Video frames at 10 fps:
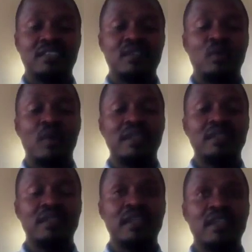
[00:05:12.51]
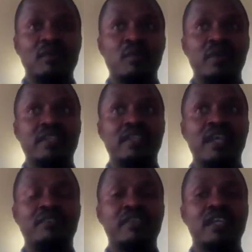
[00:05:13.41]
So one thing with the
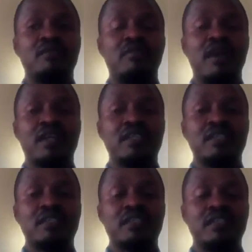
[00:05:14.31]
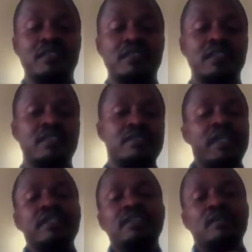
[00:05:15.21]
African market is it's
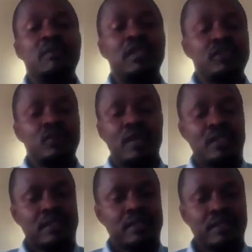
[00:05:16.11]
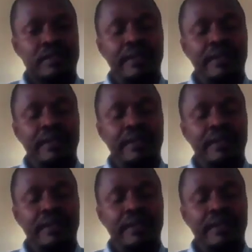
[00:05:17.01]
very similar to others.